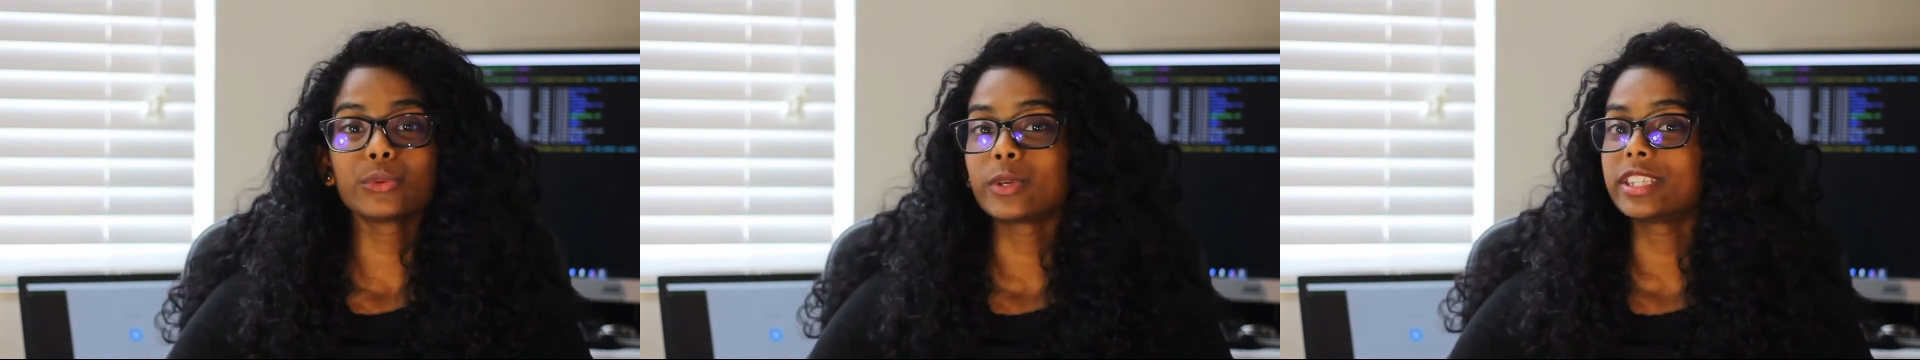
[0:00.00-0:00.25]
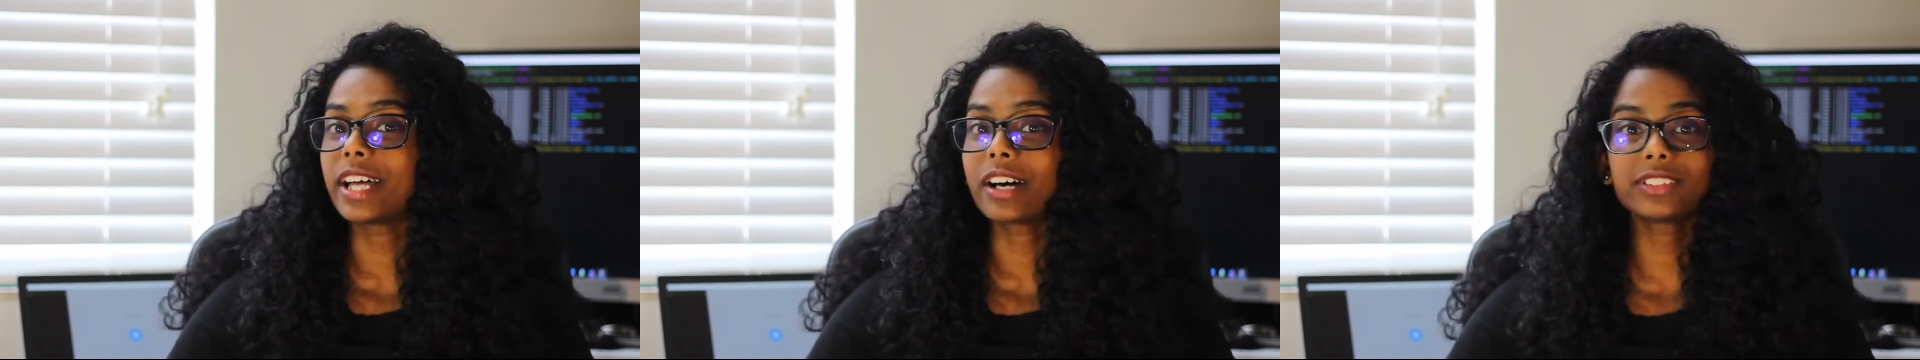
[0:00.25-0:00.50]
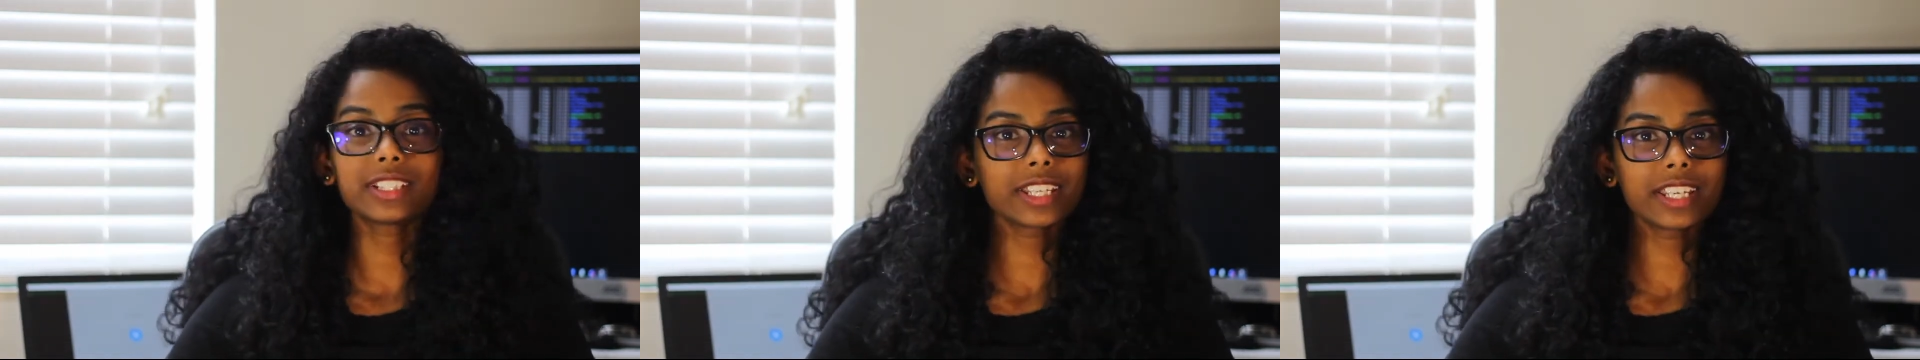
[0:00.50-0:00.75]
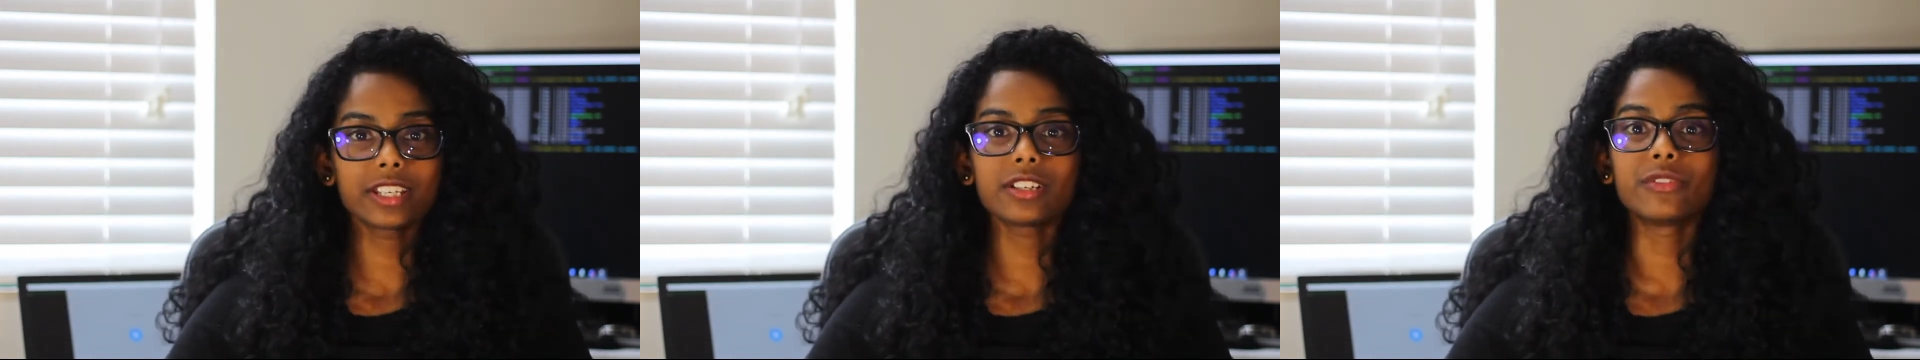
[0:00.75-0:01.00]
without the
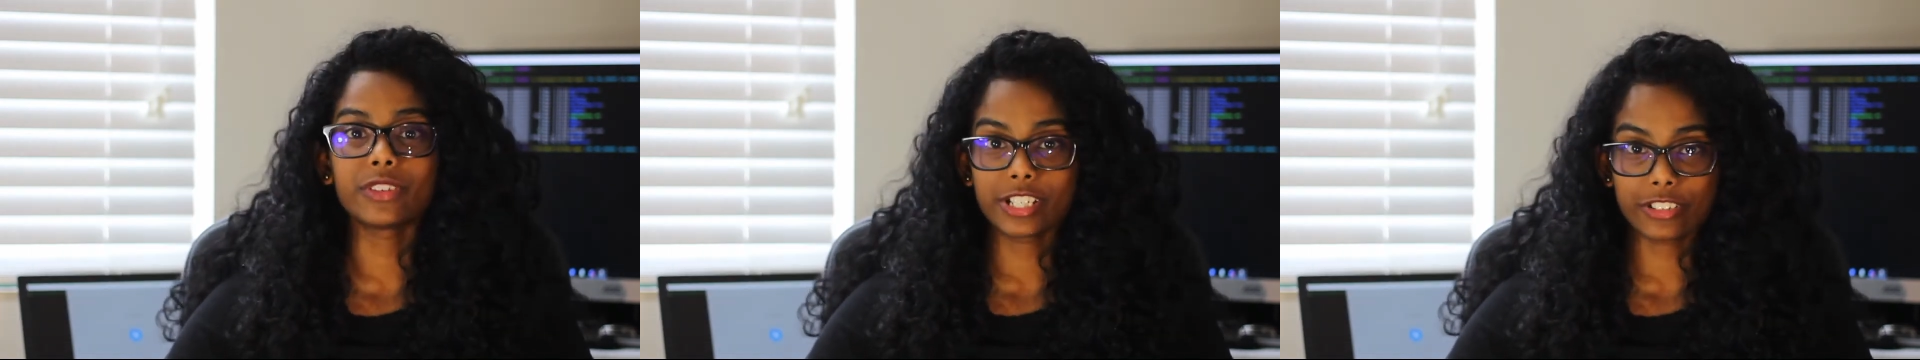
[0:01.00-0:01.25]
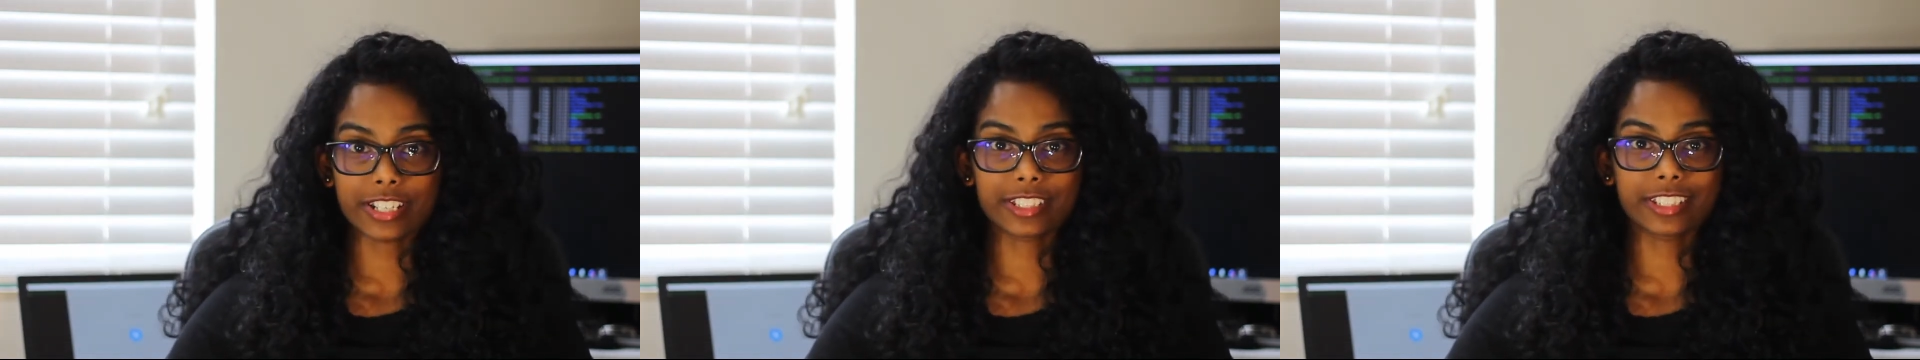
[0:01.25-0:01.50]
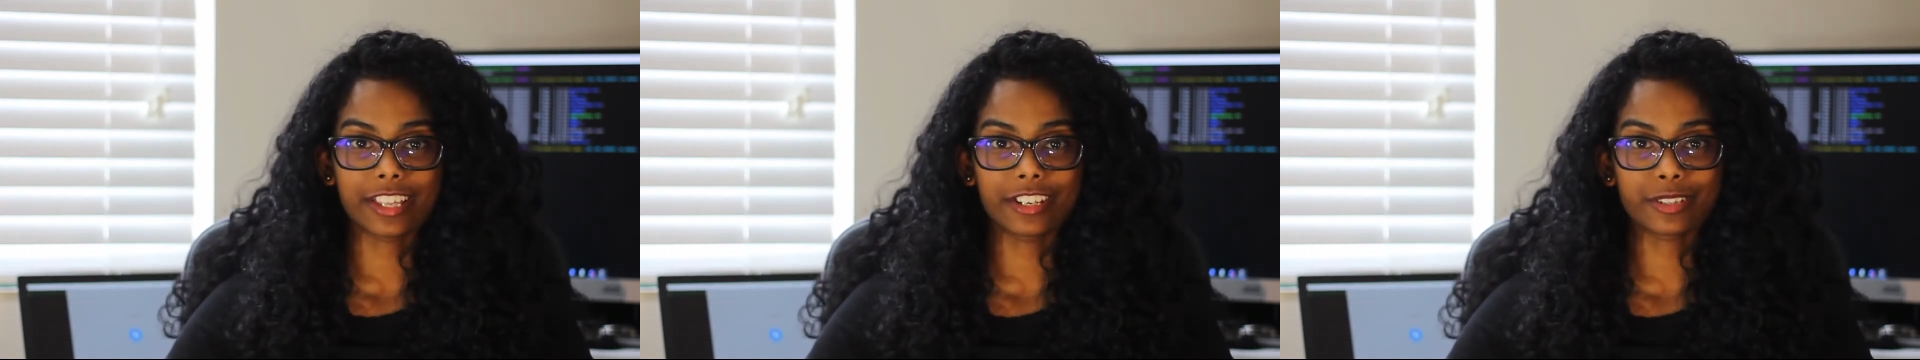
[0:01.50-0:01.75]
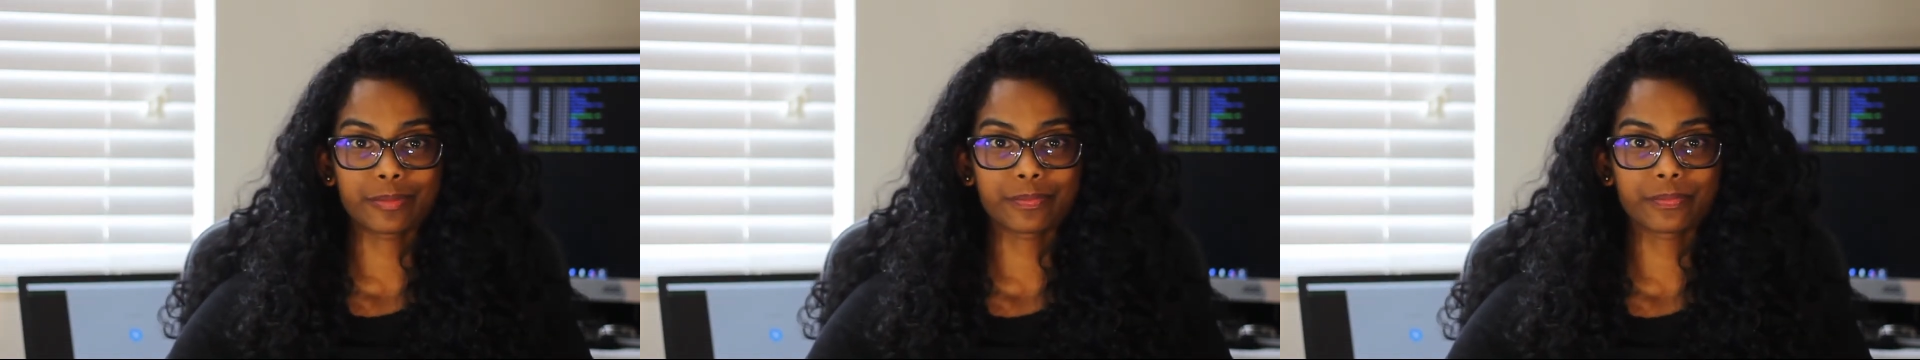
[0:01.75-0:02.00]
need of a translator.